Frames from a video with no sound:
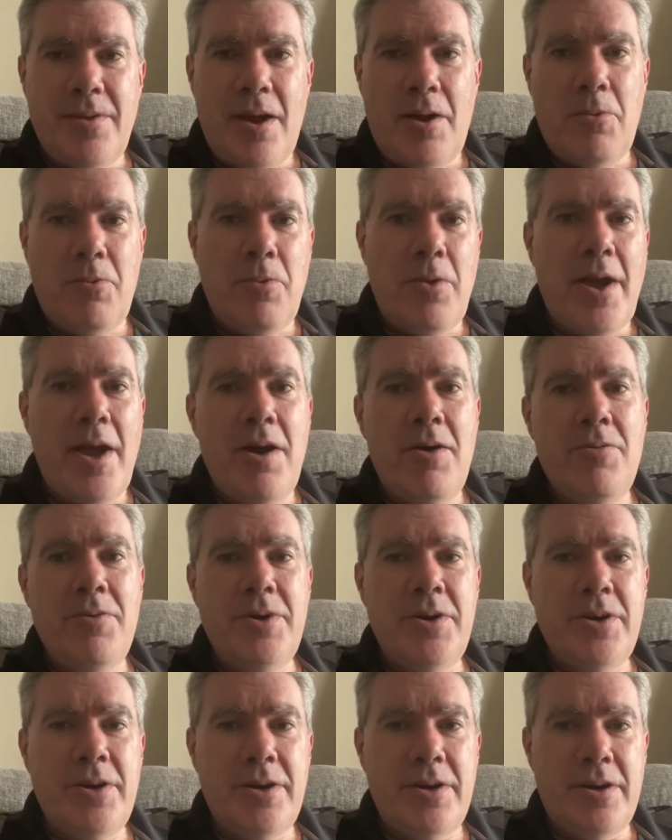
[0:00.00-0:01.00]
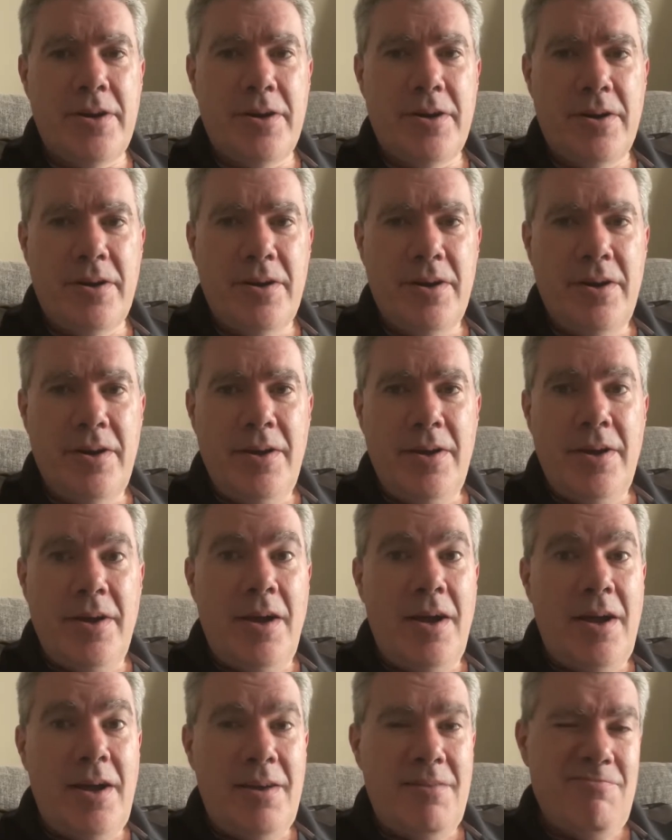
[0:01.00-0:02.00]
around her,
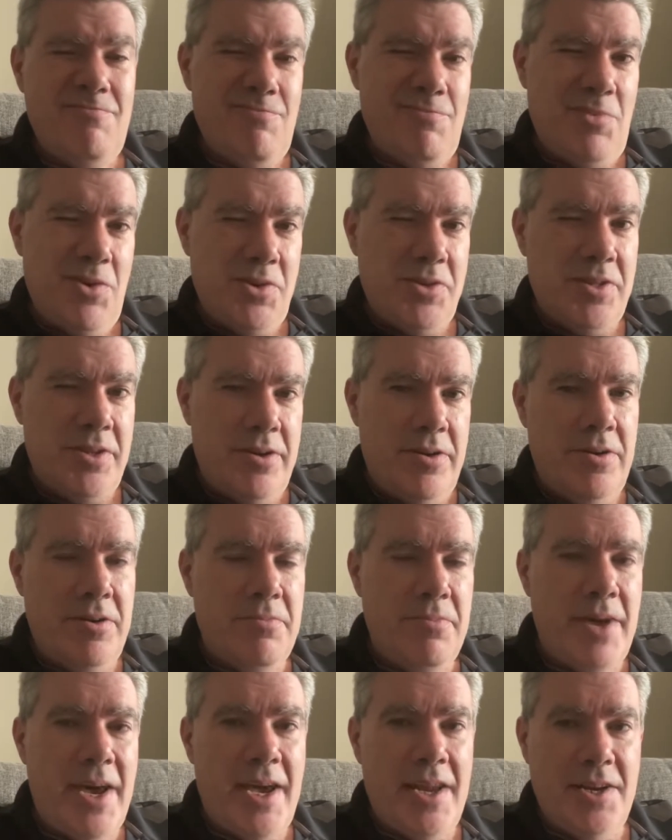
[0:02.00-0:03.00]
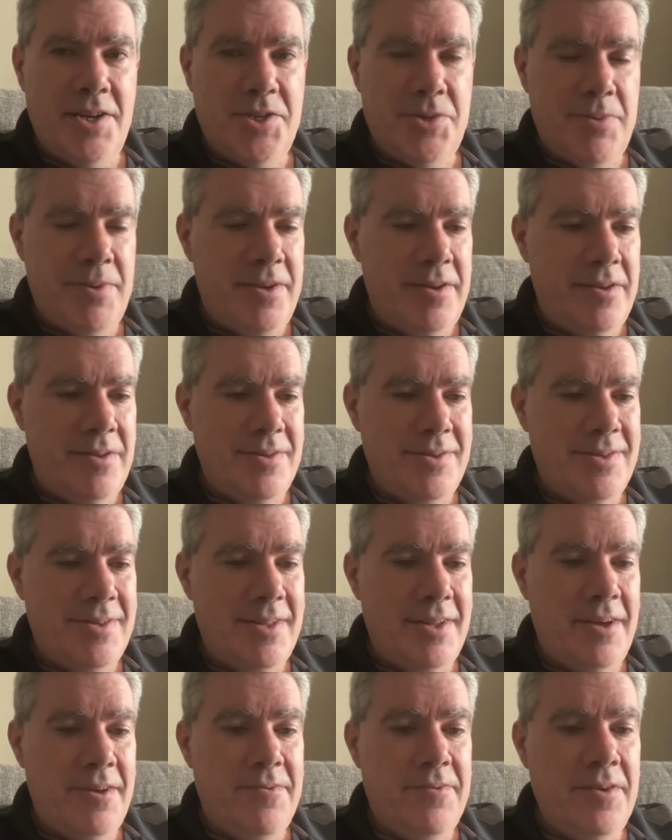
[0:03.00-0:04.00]
um, mostly her management and
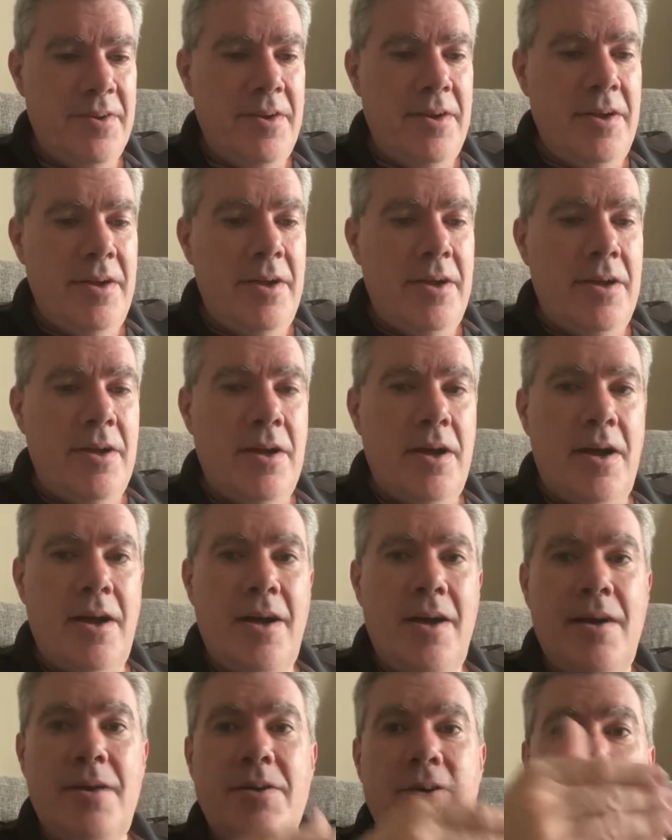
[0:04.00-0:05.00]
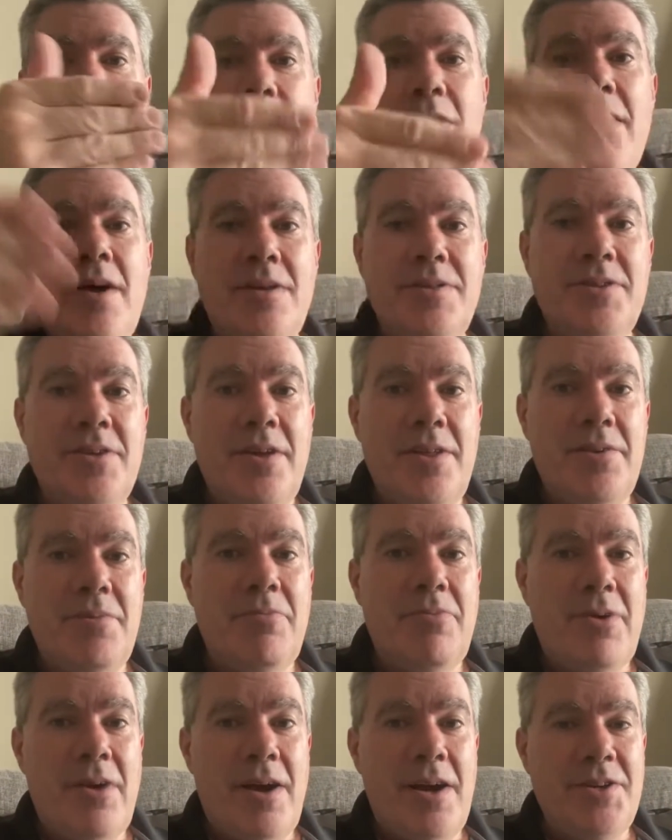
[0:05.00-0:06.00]
stuff, uh, going on to other
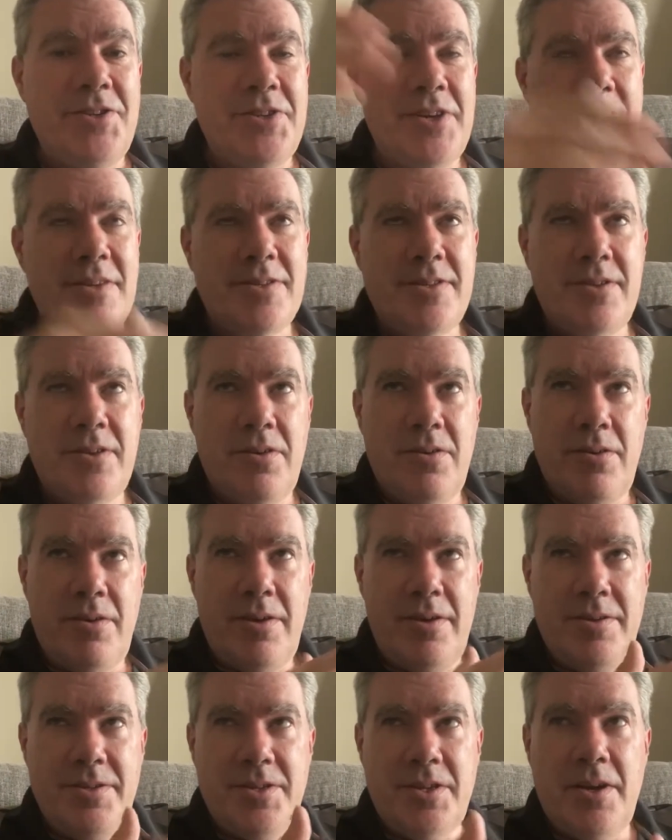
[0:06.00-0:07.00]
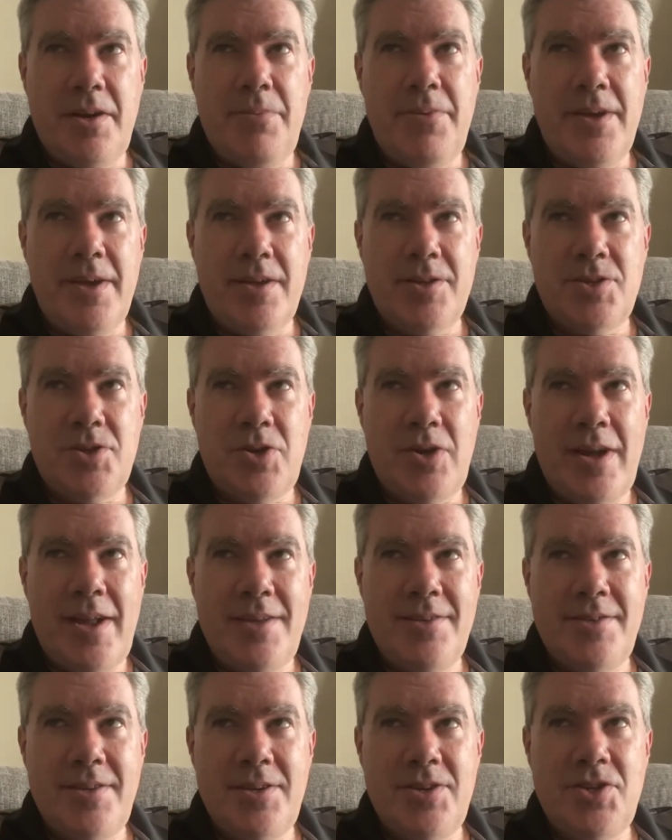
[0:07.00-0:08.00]
projects. So it's going to be a
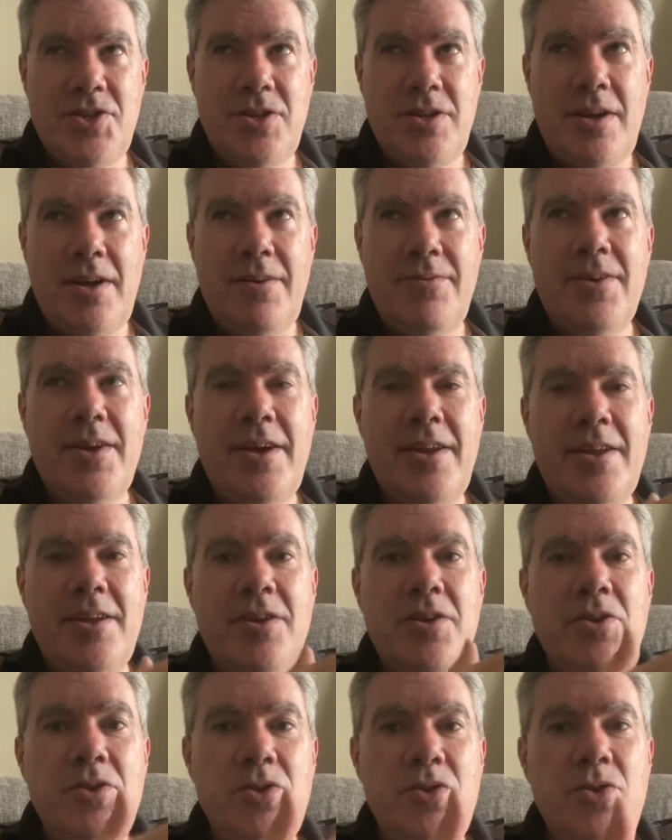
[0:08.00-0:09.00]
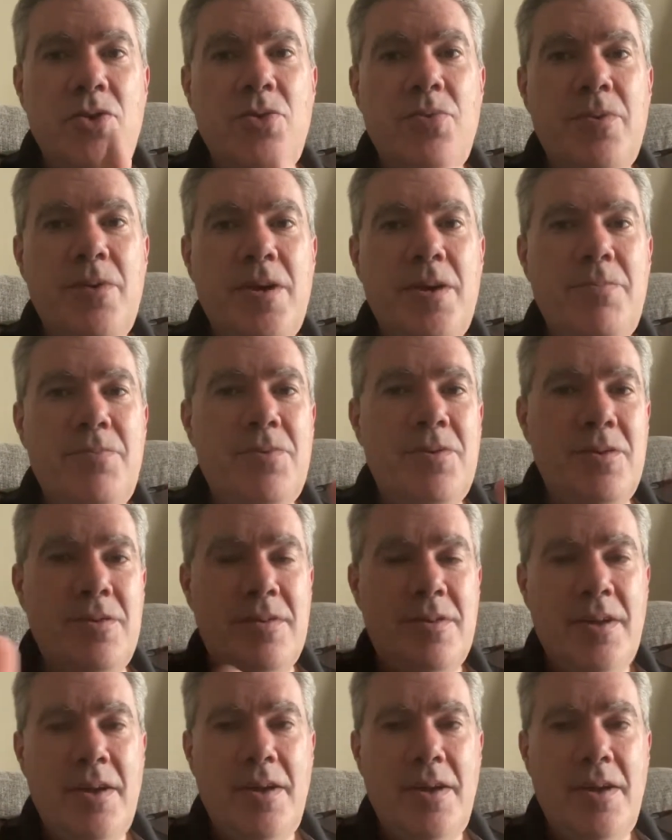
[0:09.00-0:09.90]
transition of getting new people